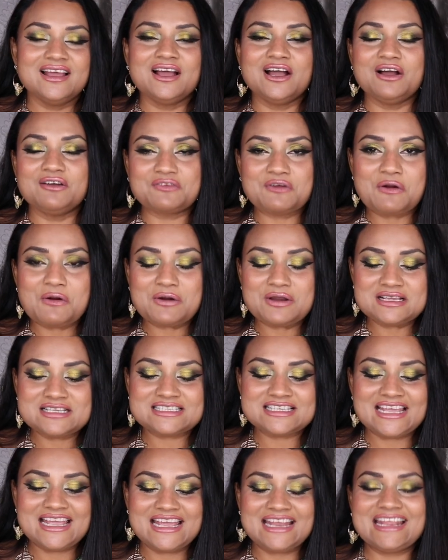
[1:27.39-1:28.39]
Of
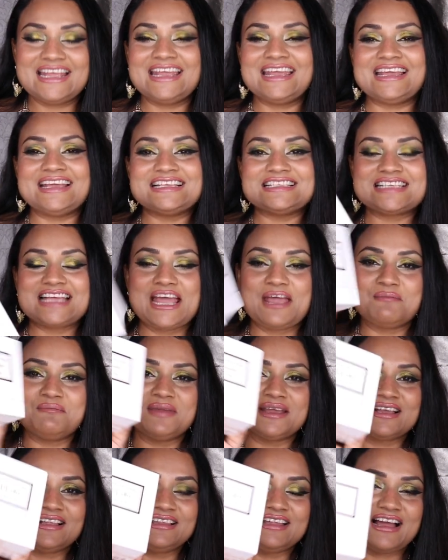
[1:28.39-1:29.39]
course, it is M.
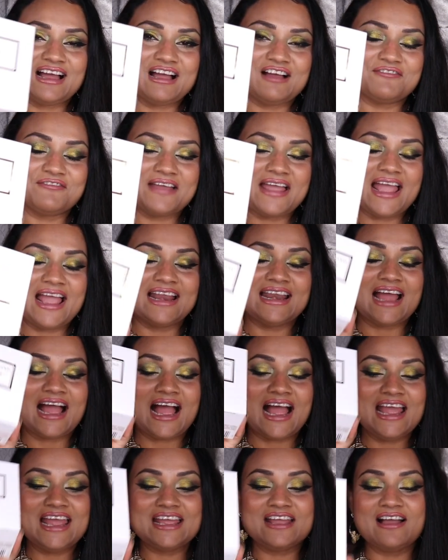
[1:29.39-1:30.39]
Micallef and
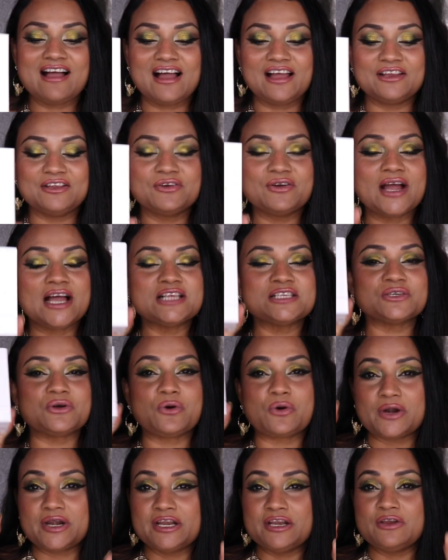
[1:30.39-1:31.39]
I got, you guys
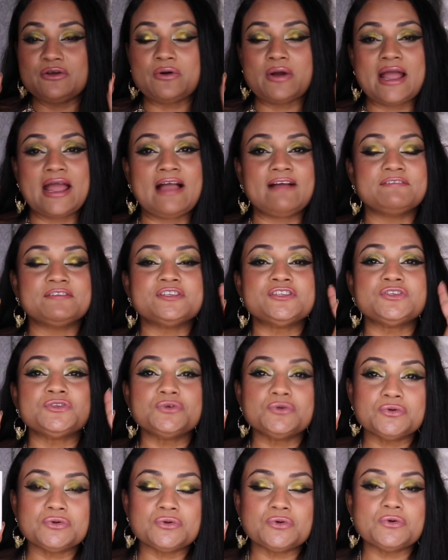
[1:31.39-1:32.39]
already know I have
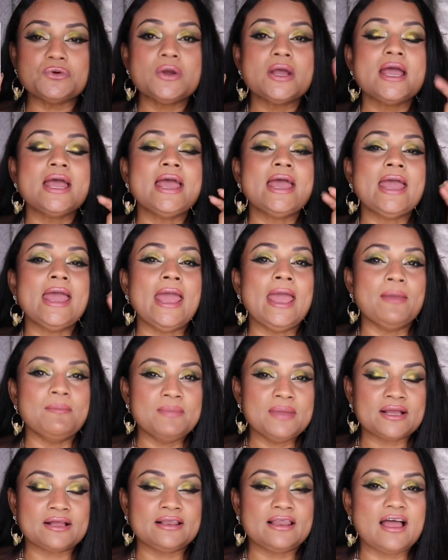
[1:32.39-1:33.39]
two
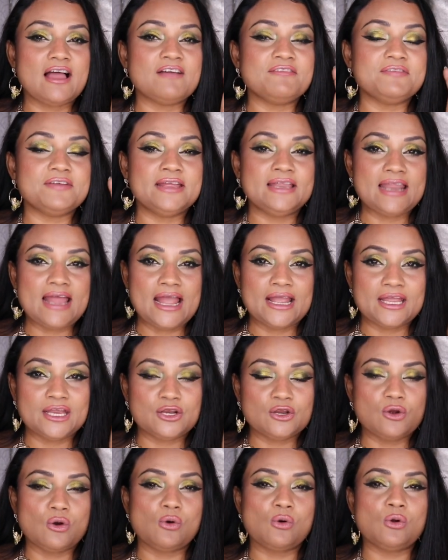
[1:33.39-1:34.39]
Emikalaf Ylang
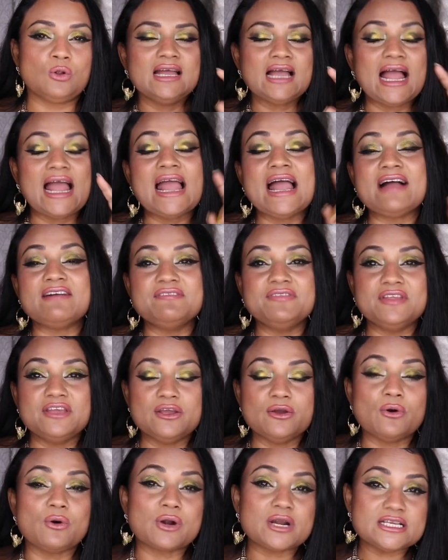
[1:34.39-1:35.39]
in Gold. I have
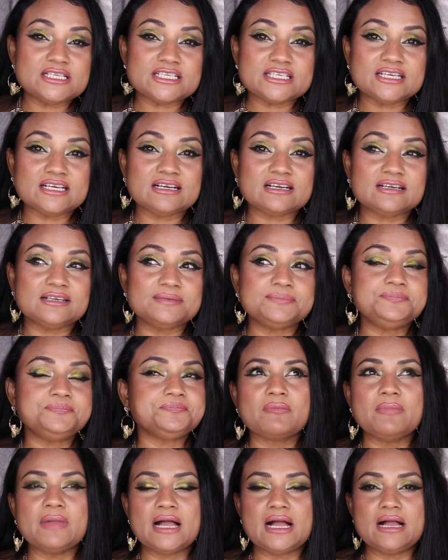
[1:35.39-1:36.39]
the original
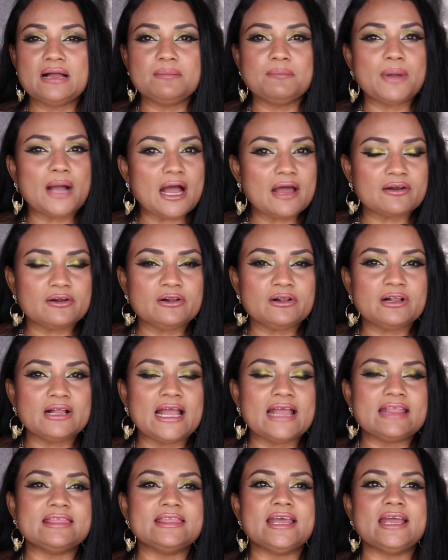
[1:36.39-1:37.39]
uh, bottle
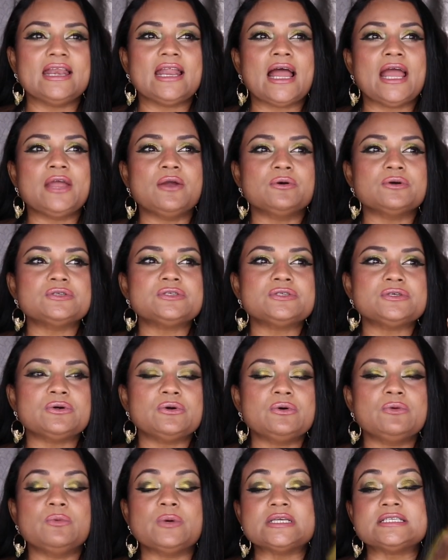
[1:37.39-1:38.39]
and then I
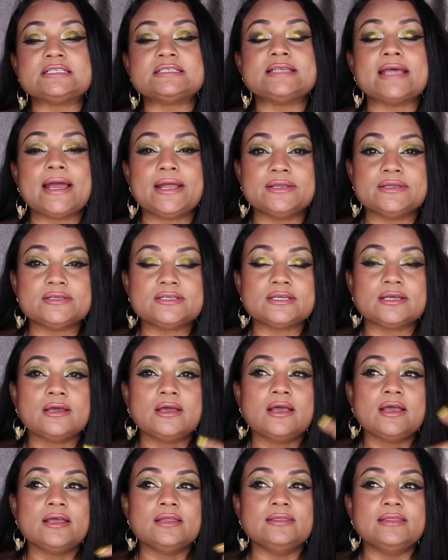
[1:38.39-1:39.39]
also was sent
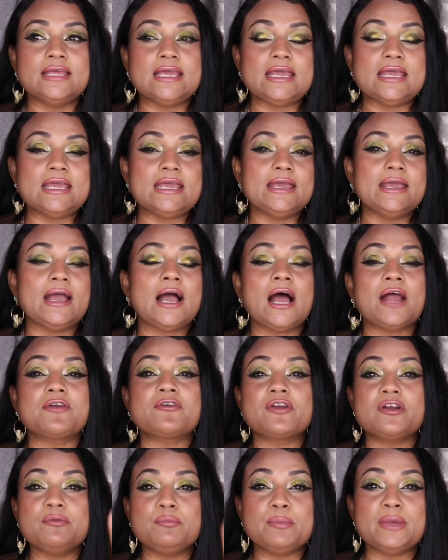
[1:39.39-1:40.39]
the
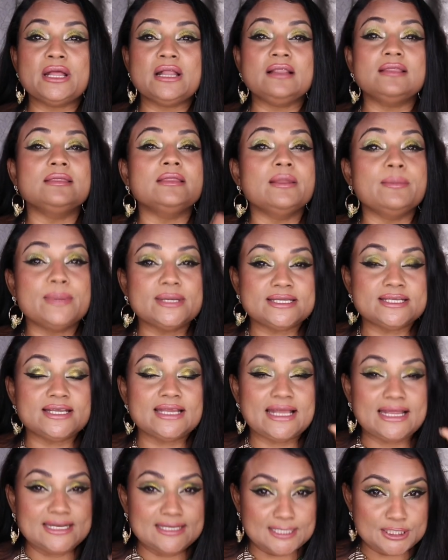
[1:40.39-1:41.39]
100 ml limited
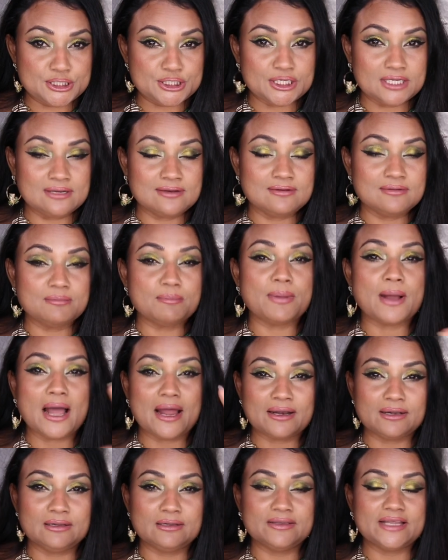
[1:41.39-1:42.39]
edition
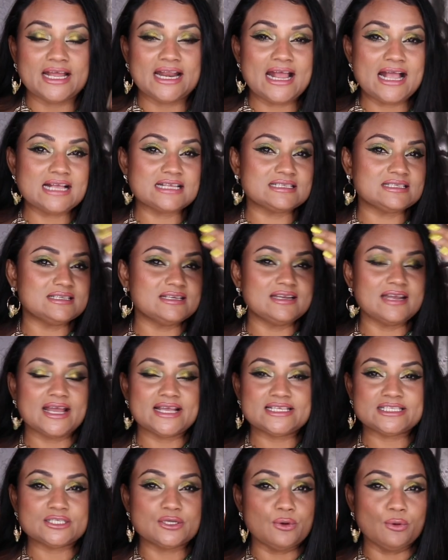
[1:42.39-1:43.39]
bottle that has the
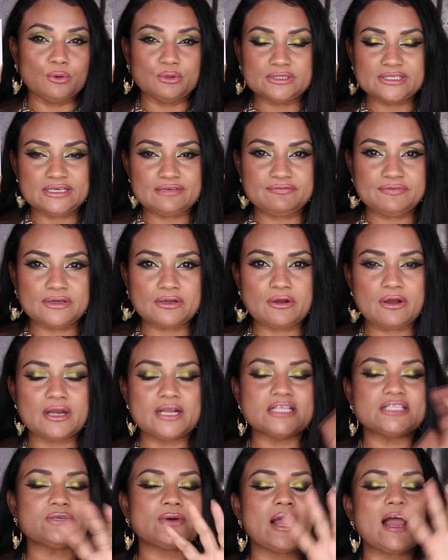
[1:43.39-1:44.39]
nice gold leafing on
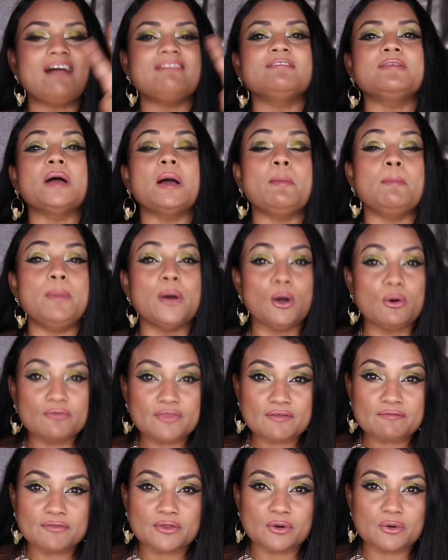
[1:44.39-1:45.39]
it. So I have both
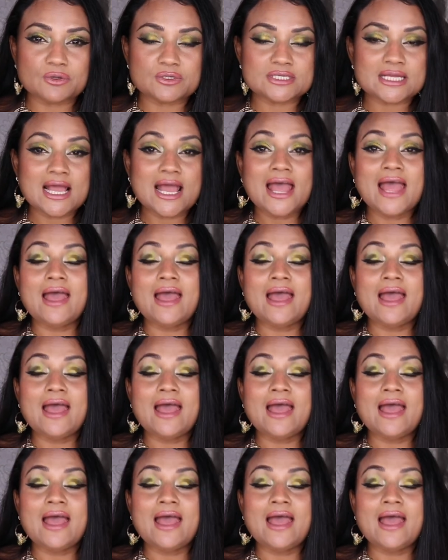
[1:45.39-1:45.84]
of those.